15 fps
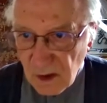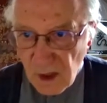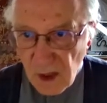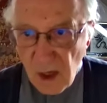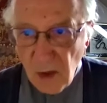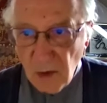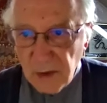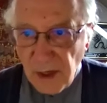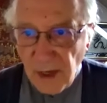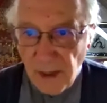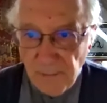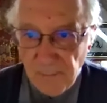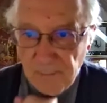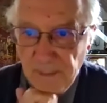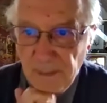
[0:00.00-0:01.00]
Okay,
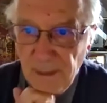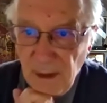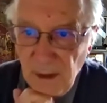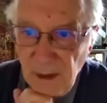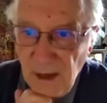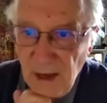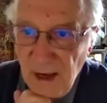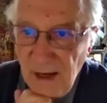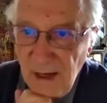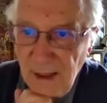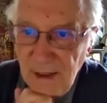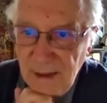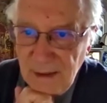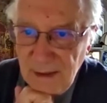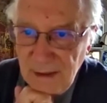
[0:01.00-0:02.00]
and
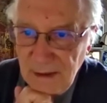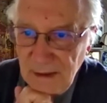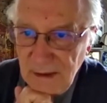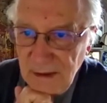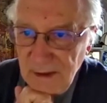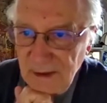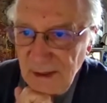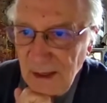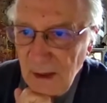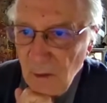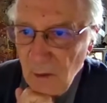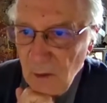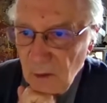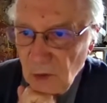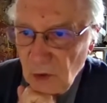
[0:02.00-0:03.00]

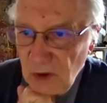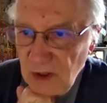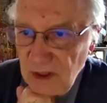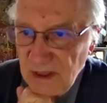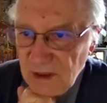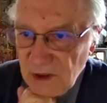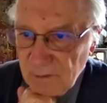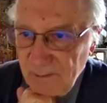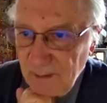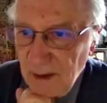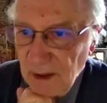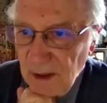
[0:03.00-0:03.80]
now this part.